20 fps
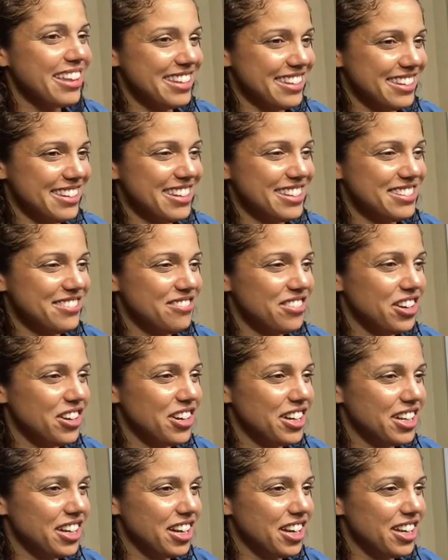Yes,
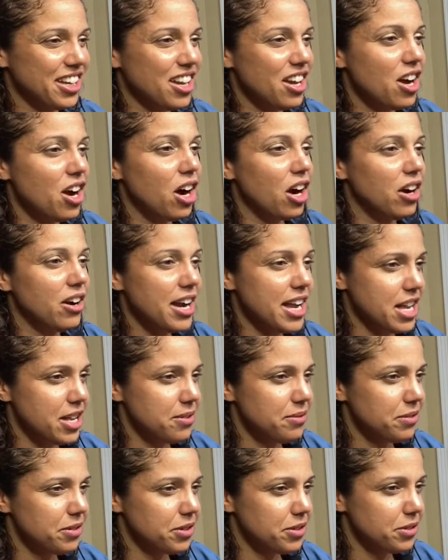very good. All right,
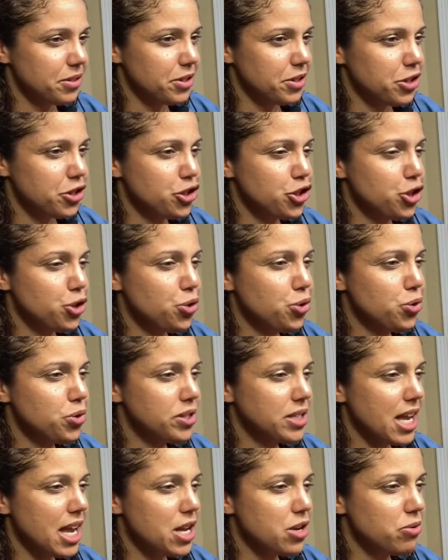
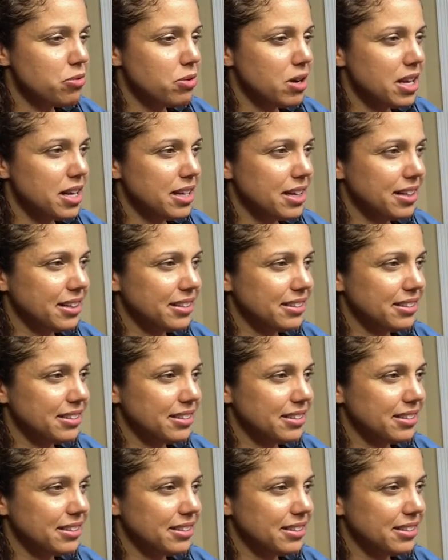choose oh,